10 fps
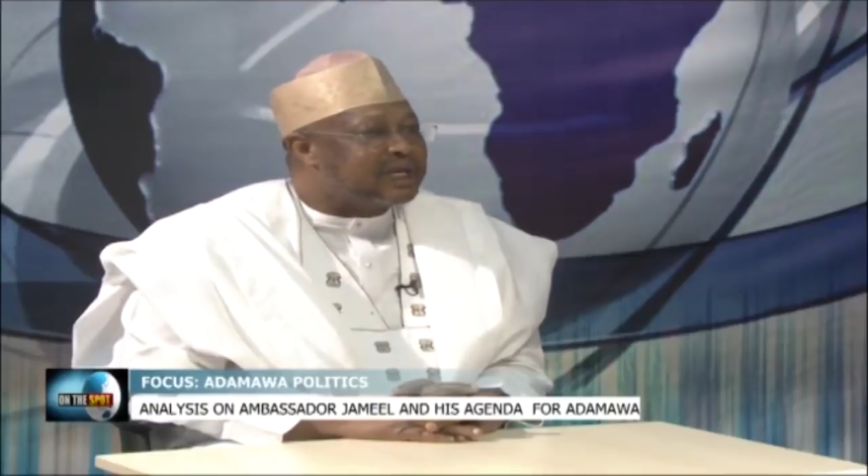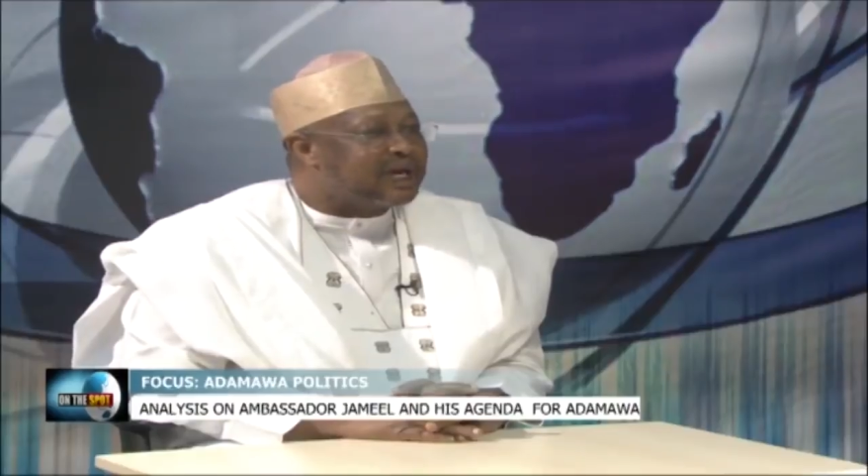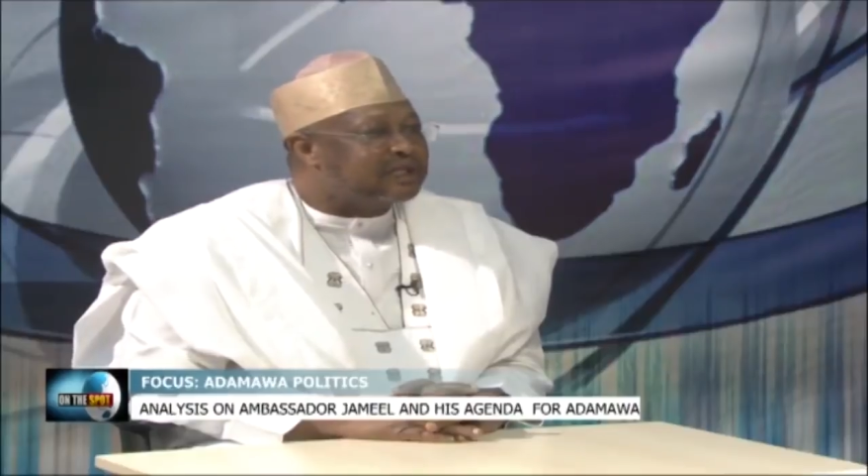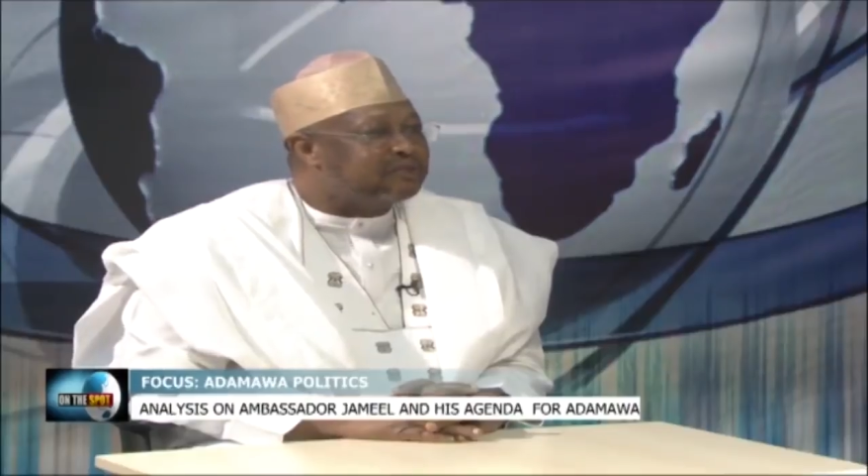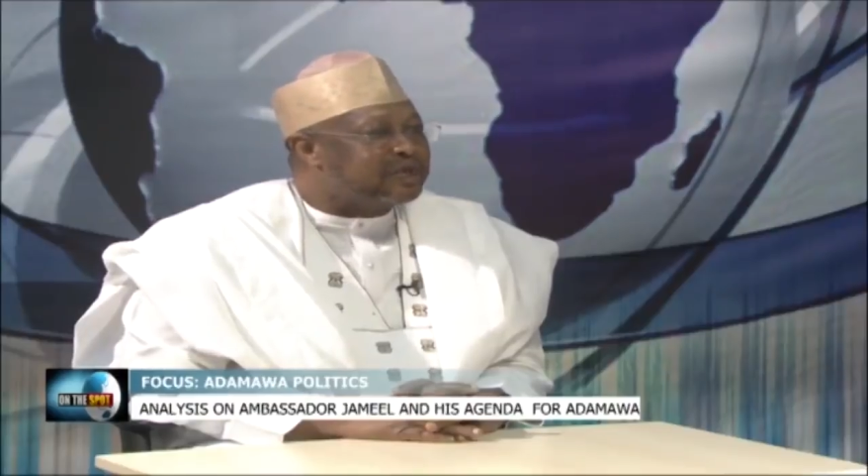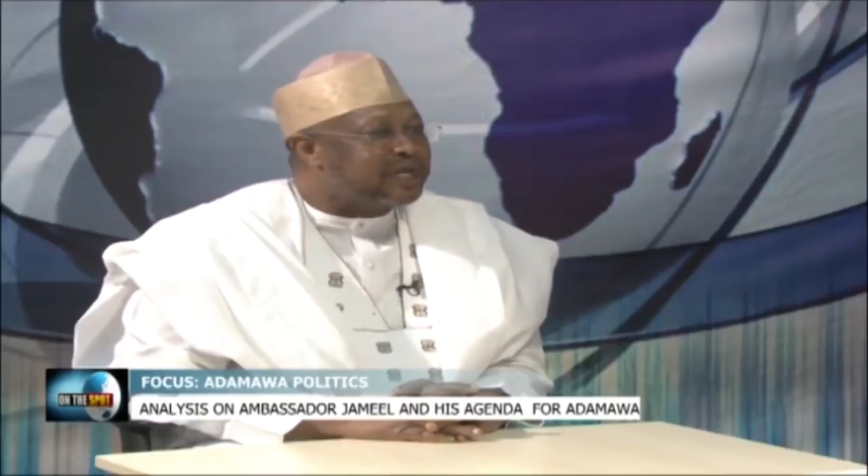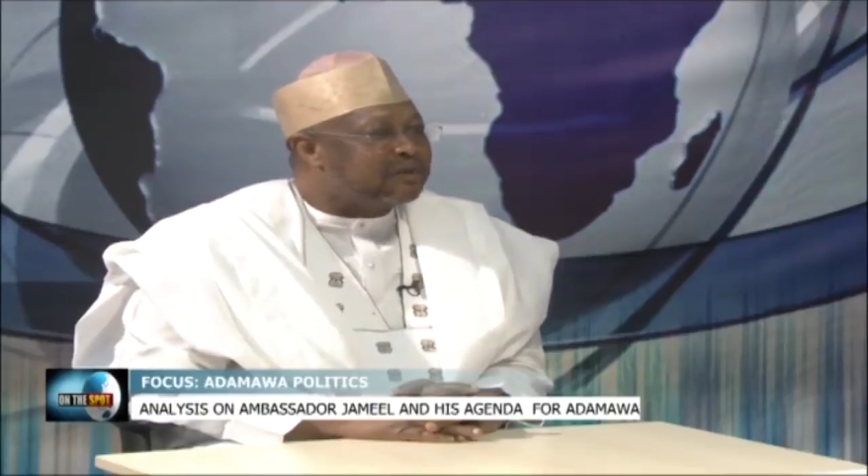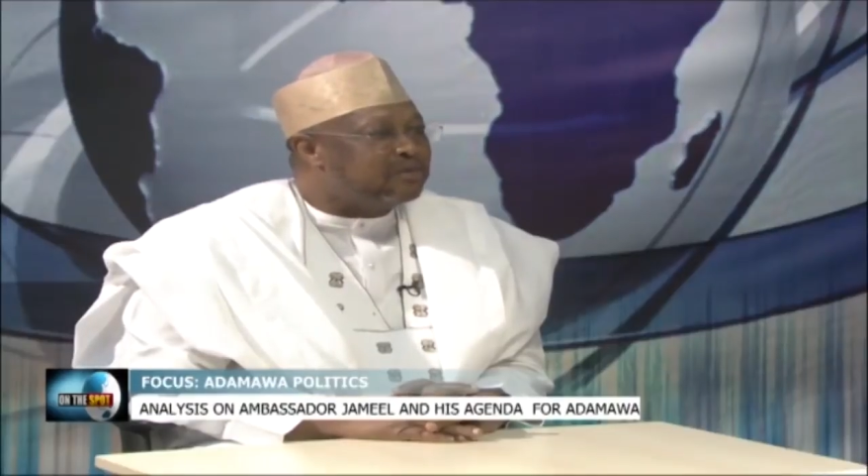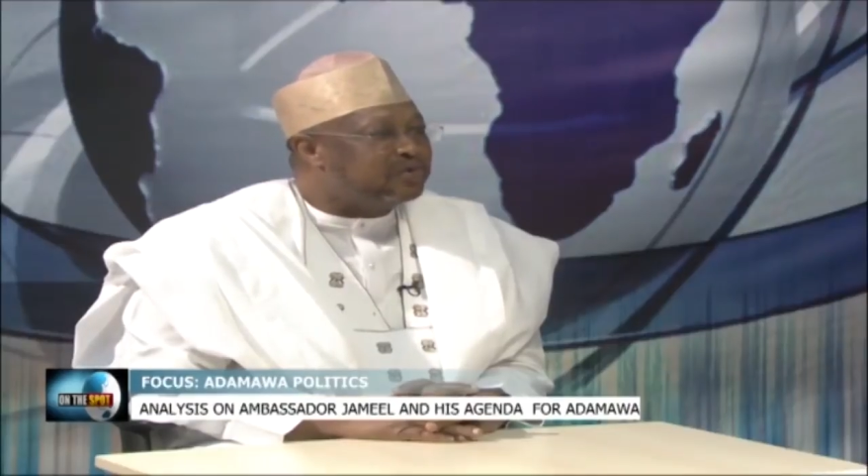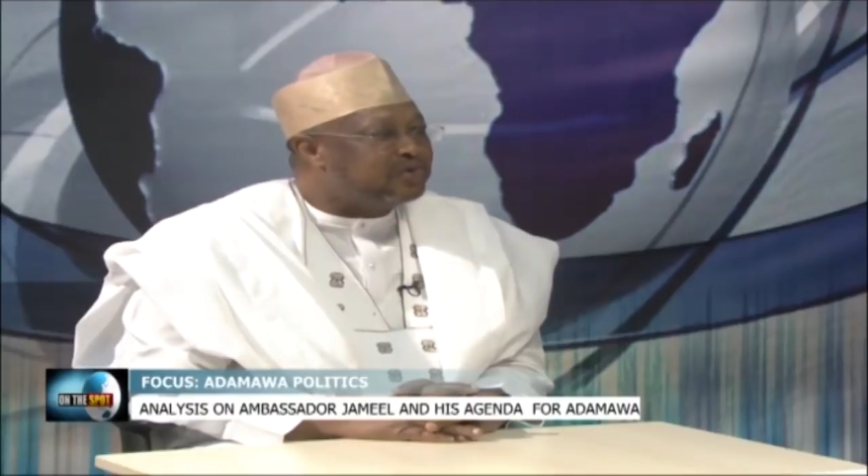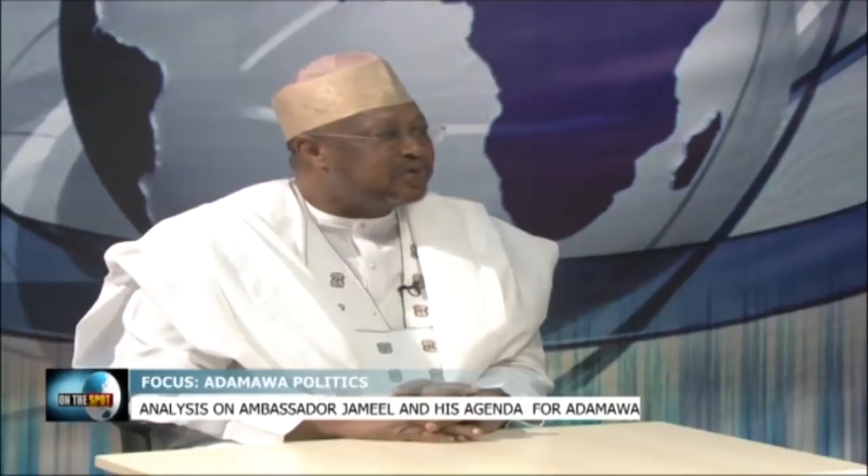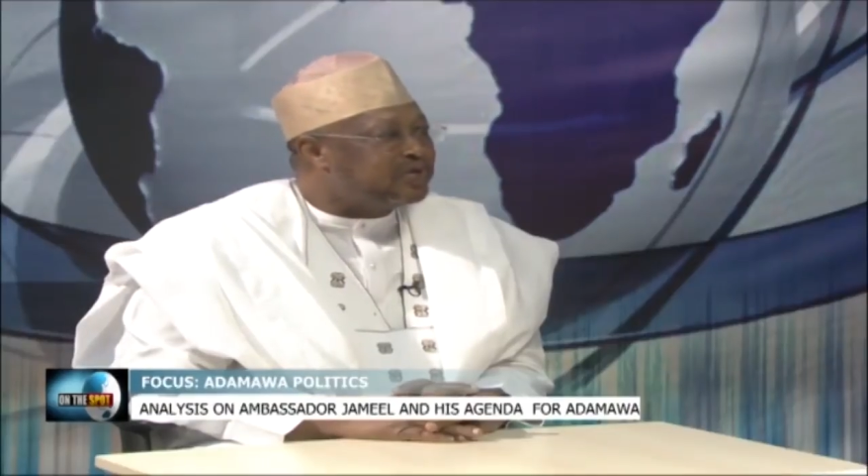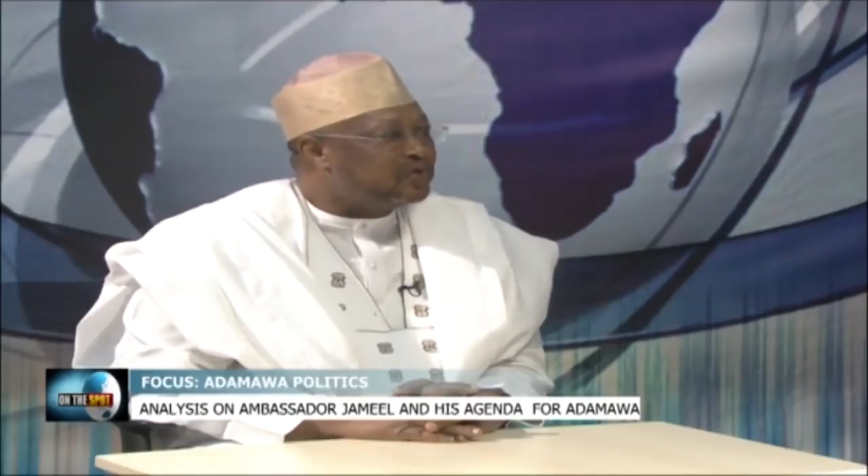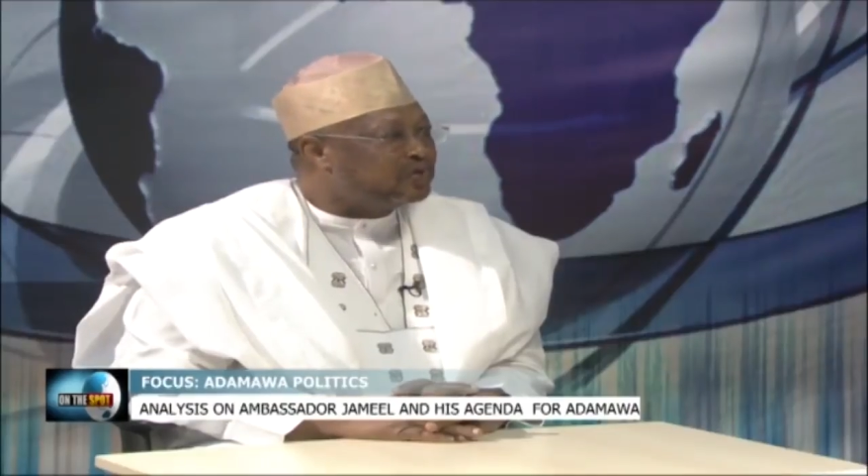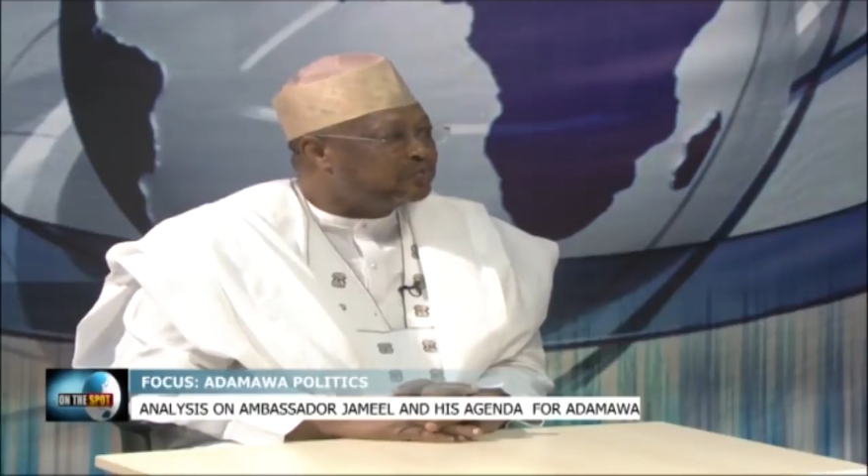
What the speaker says: has been able to reduce